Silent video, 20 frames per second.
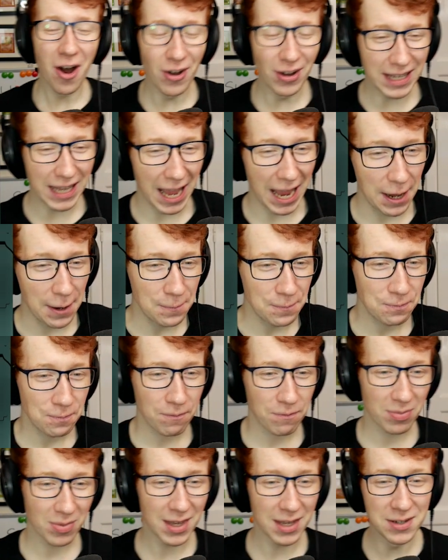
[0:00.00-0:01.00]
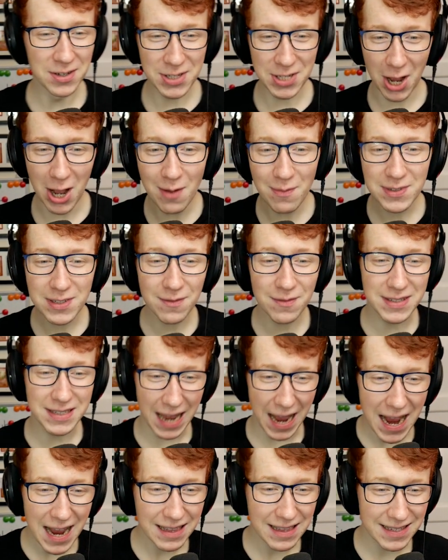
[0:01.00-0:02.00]
Okay, in terms of
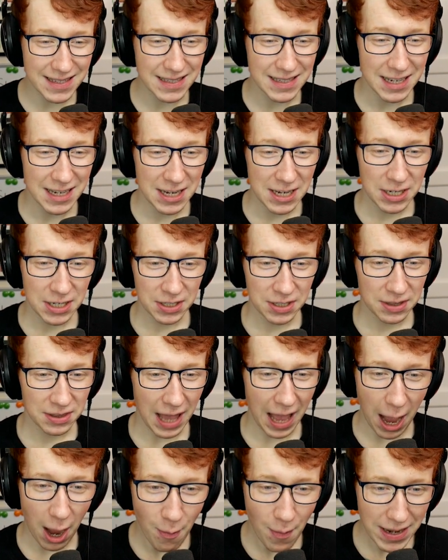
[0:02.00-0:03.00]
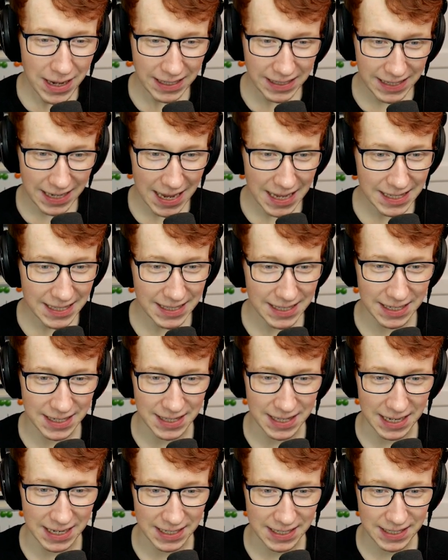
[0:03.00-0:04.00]
deaths, how many deaths
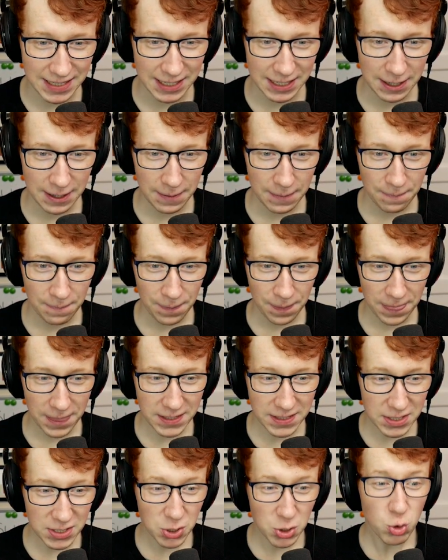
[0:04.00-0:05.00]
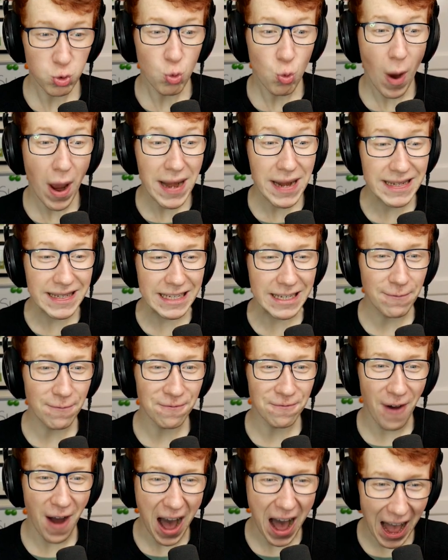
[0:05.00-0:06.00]
is this? This is
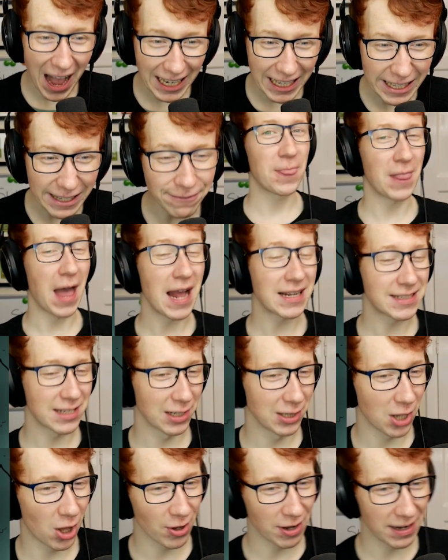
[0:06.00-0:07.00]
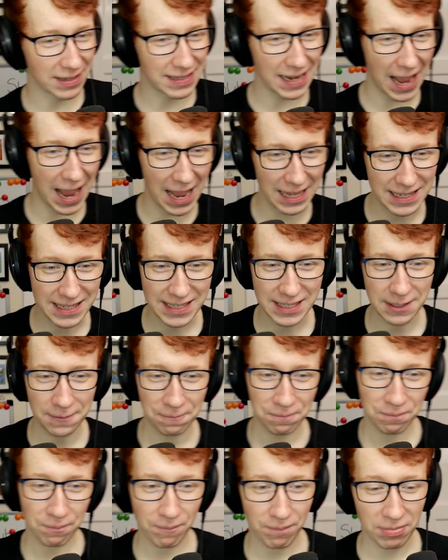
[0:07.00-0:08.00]
25? That's a lot of deaths.
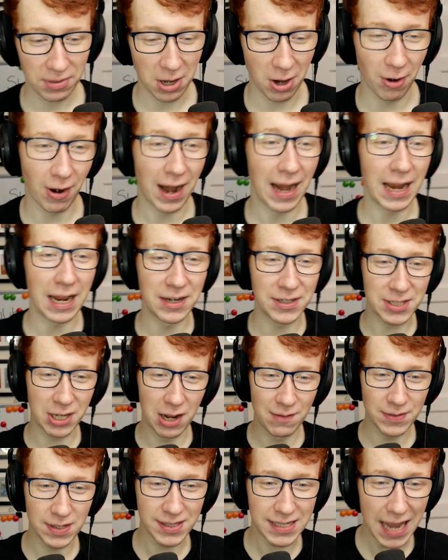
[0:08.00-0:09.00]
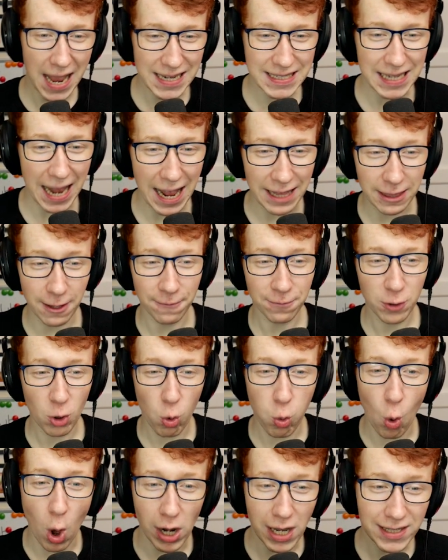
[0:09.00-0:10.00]
All right, in terms of deaths and the
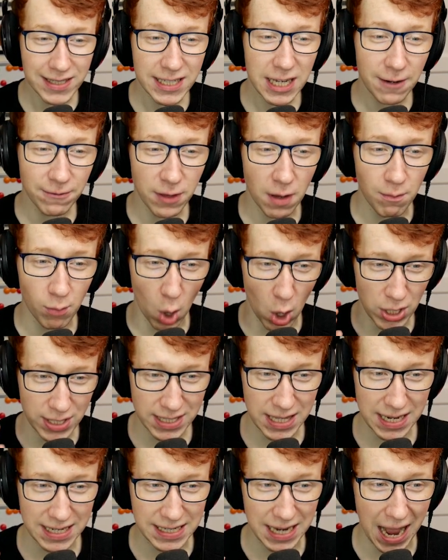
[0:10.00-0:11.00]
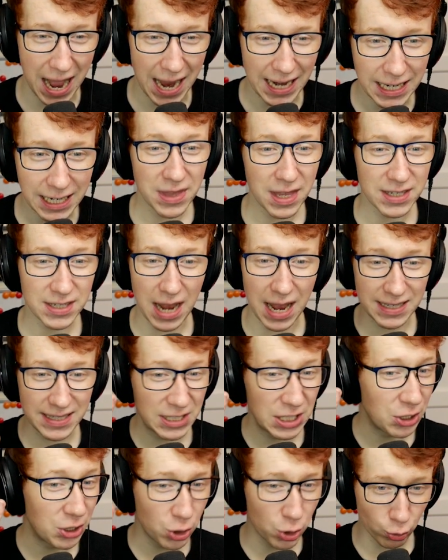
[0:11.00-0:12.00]
quality of the mons that died, there's I
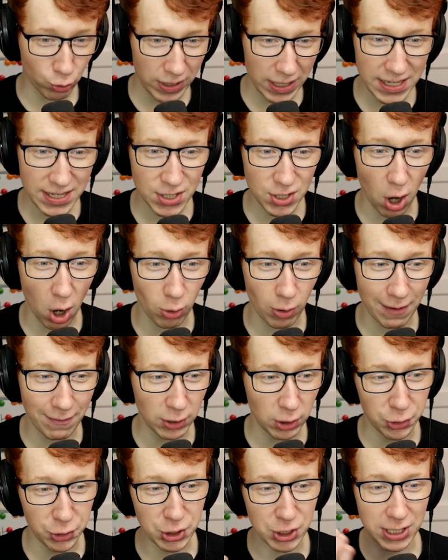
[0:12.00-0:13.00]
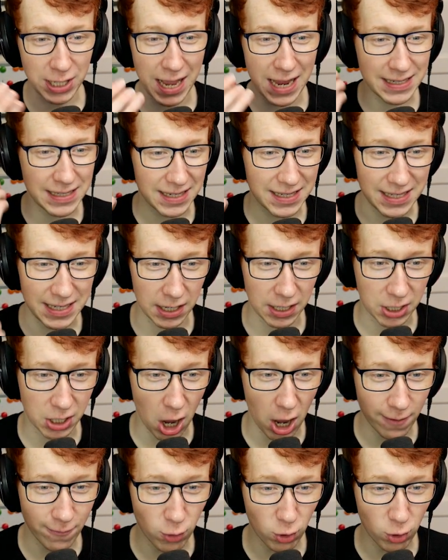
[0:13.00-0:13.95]
see three-star revolution lines. I see a Gardevoir, a